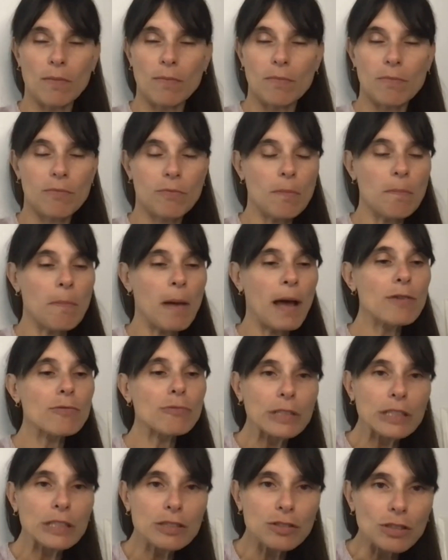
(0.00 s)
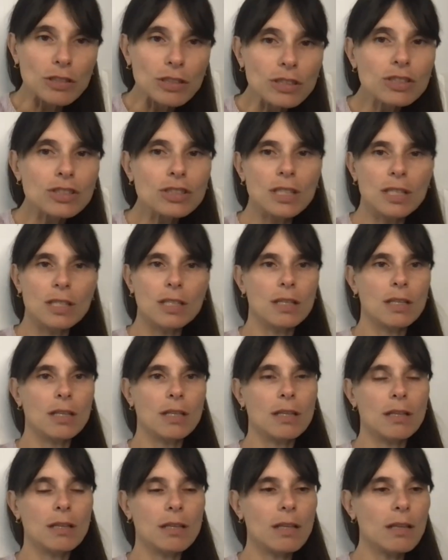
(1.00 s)
from my research
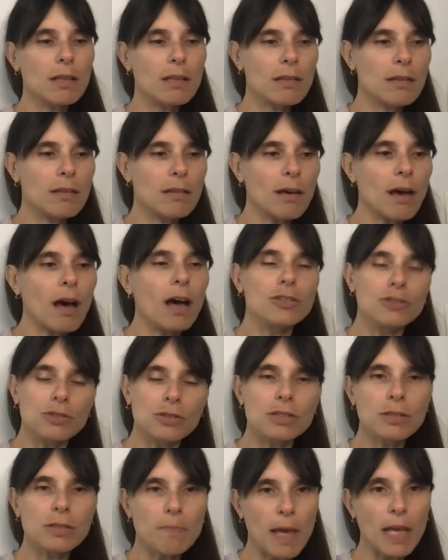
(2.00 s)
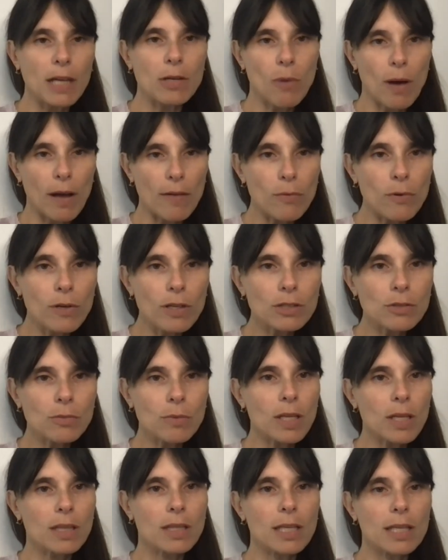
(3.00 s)
and the hundreds of men who I've worked
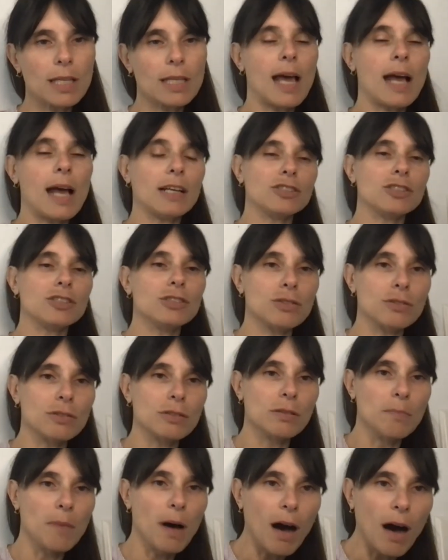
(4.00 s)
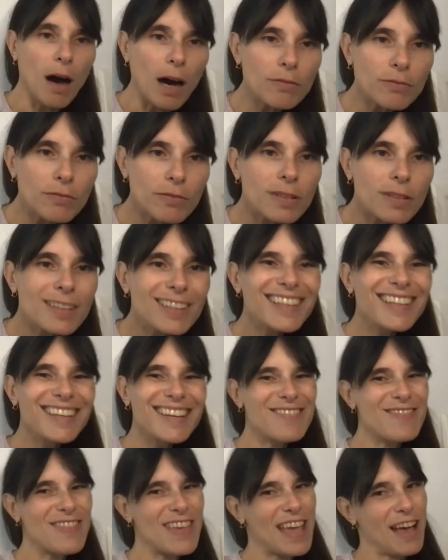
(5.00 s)
with, it can actually turn them off
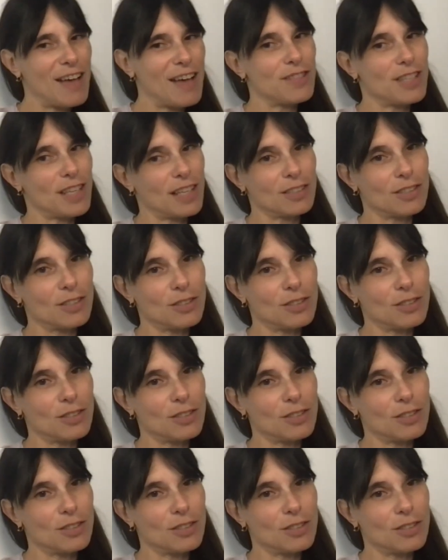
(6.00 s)
if they have sex